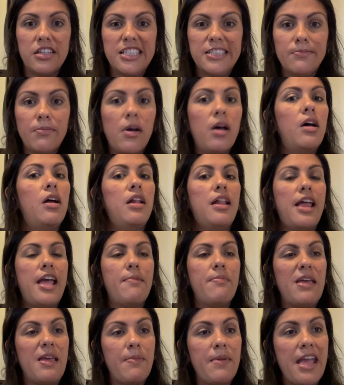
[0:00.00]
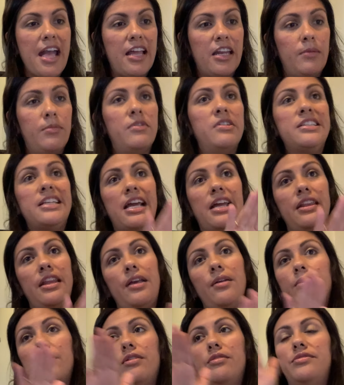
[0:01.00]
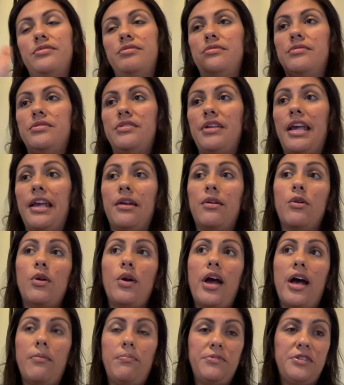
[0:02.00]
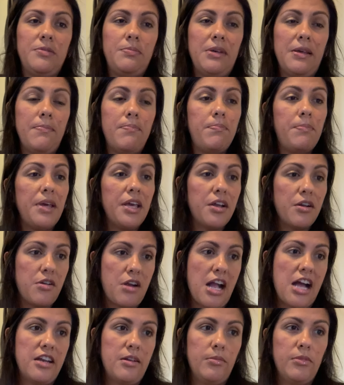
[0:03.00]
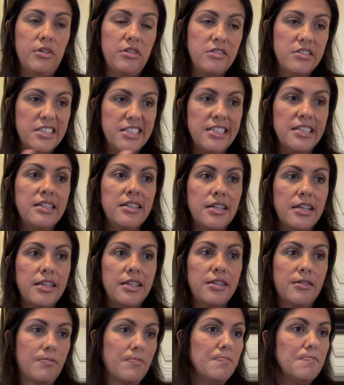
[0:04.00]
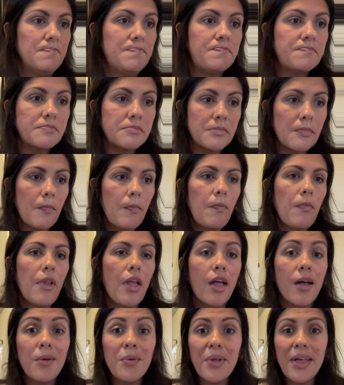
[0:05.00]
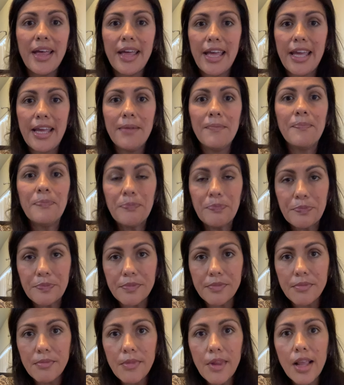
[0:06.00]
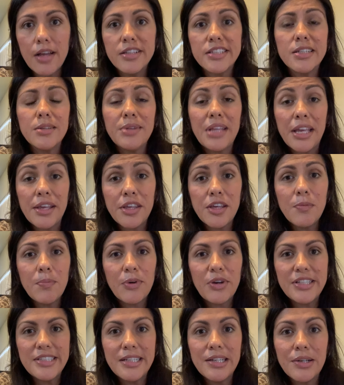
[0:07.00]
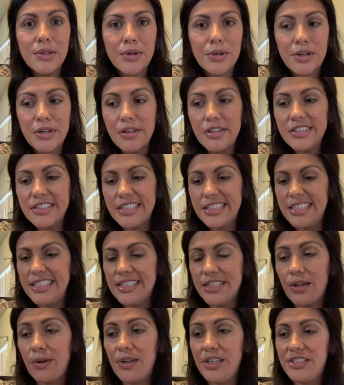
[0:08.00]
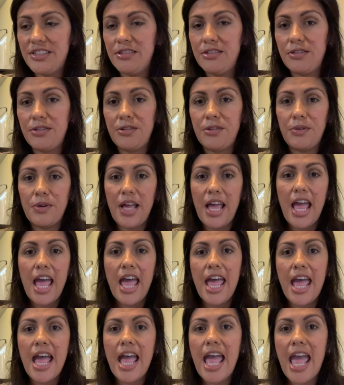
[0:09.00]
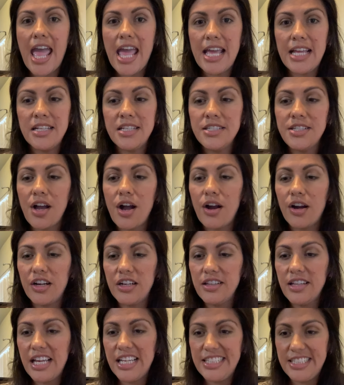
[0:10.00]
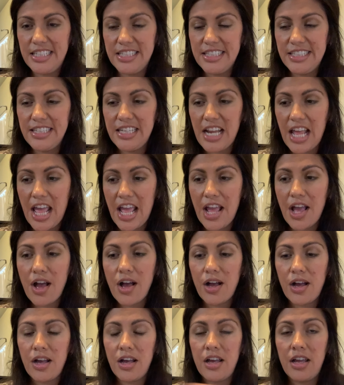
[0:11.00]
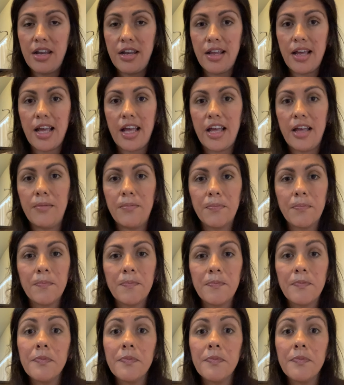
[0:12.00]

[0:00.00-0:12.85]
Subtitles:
small baby animals, and they grow up to be bigger animals. Okay, so thank you, boys and girls. This is going to end our lesson today on